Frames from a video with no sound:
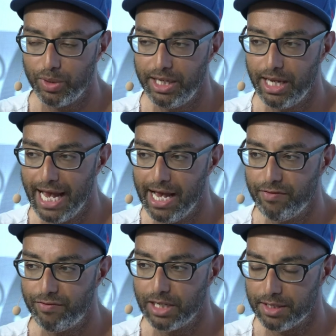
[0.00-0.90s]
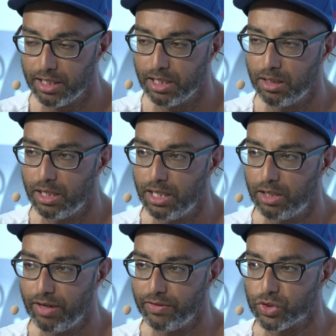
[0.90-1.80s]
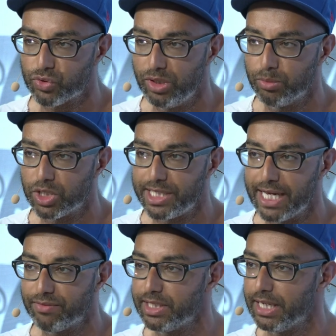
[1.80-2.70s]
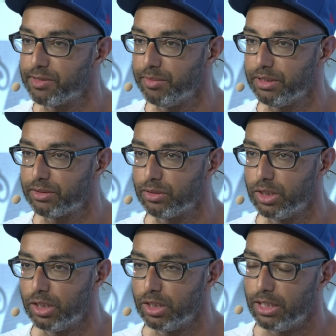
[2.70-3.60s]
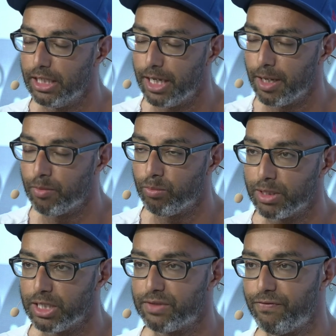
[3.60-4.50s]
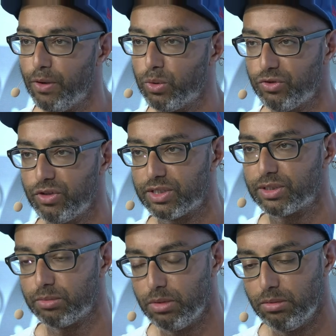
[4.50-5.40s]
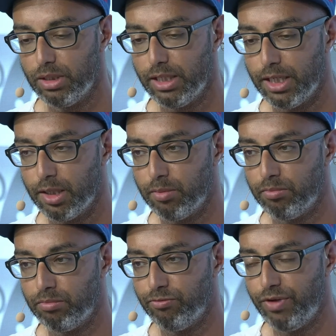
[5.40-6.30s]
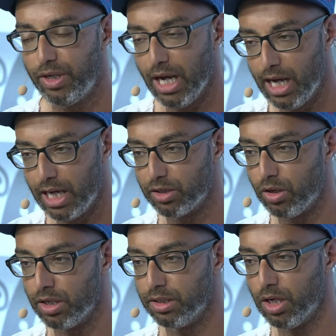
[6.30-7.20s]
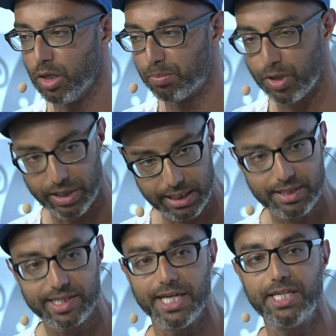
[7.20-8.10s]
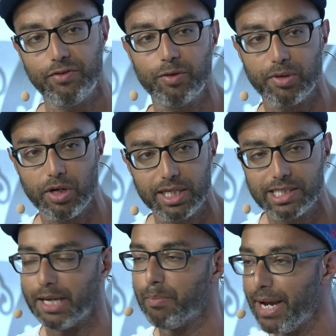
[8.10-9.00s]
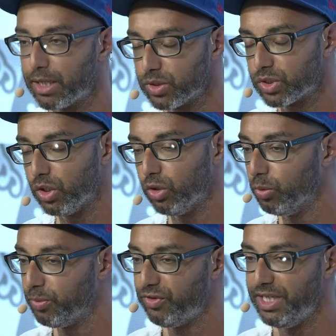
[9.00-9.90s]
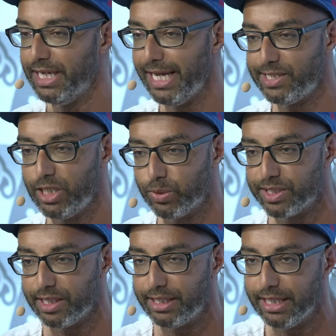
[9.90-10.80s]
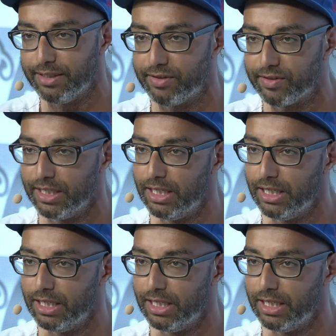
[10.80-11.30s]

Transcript: we have another revenue stream, which is advertisement. But it focuses very hard on products, scientific products, like microscopes, DNA sequencing kits.